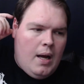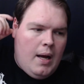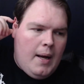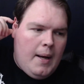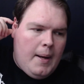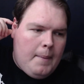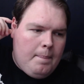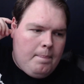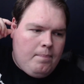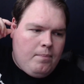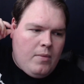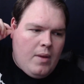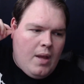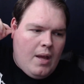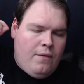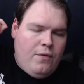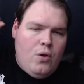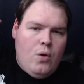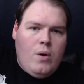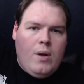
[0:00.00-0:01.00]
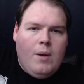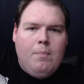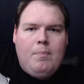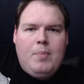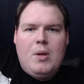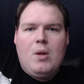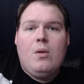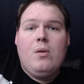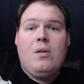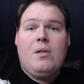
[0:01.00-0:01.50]
Um, if you can
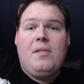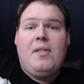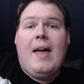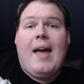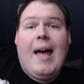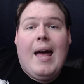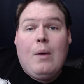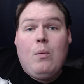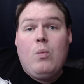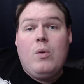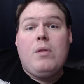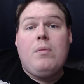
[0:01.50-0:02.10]
build that